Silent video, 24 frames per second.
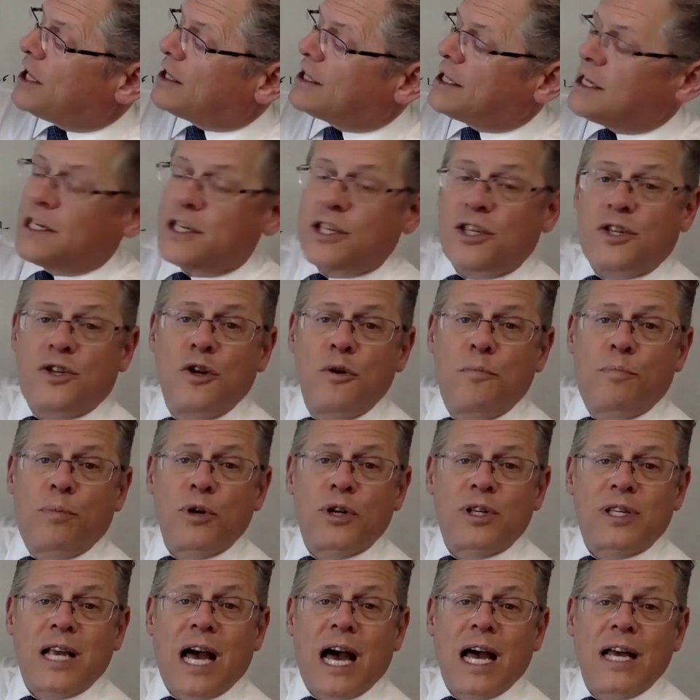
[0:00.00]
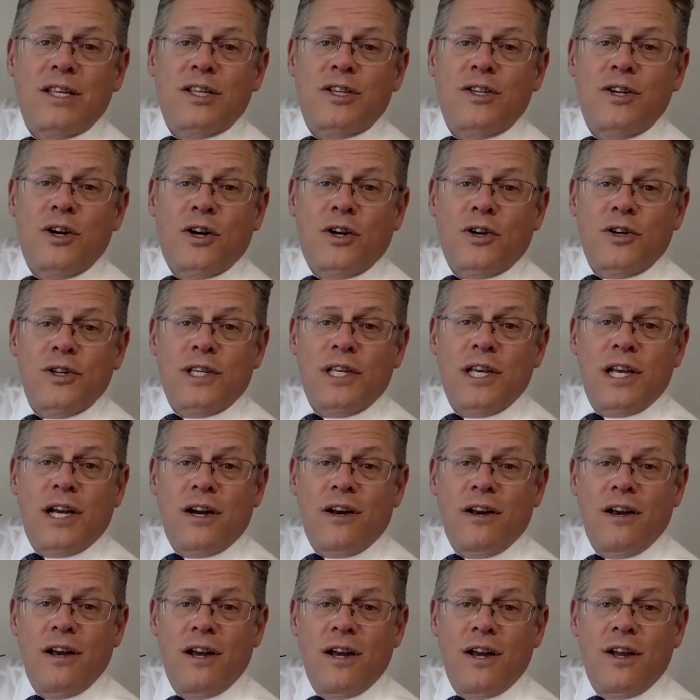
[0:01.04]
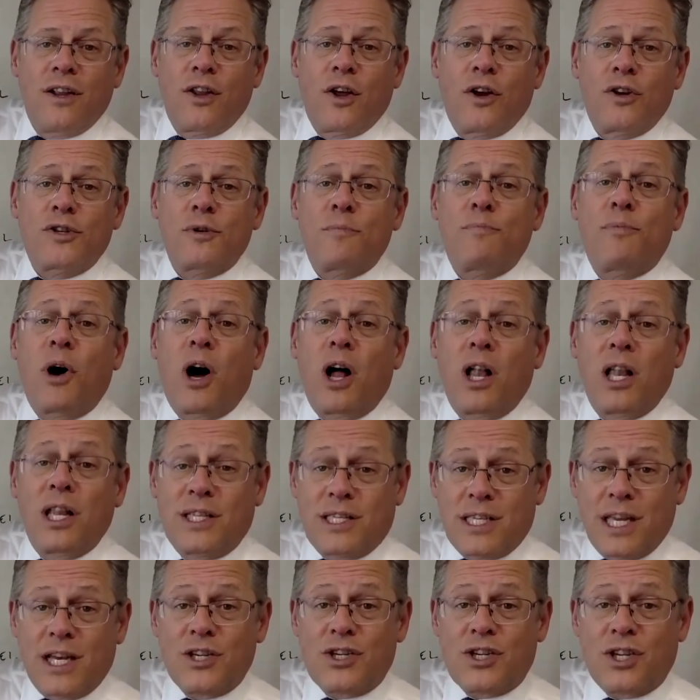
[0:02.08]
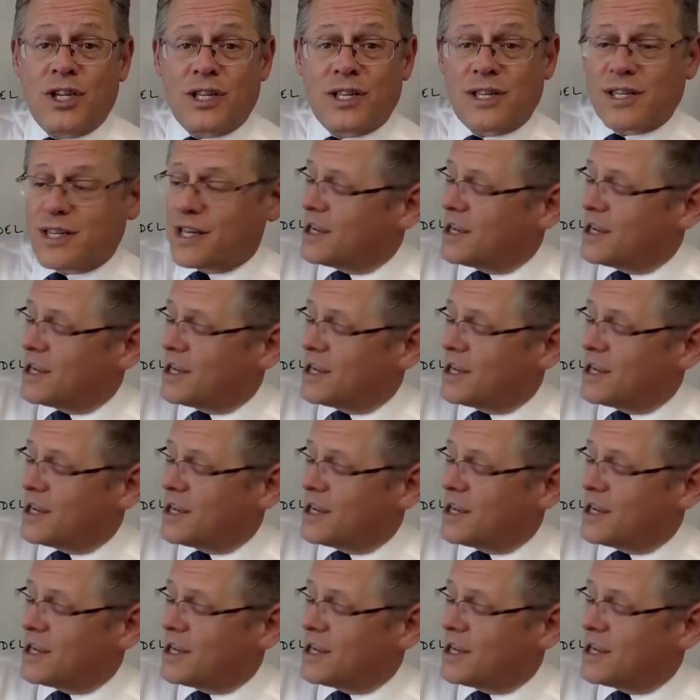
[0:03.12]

these supersized circles here, those are politicians.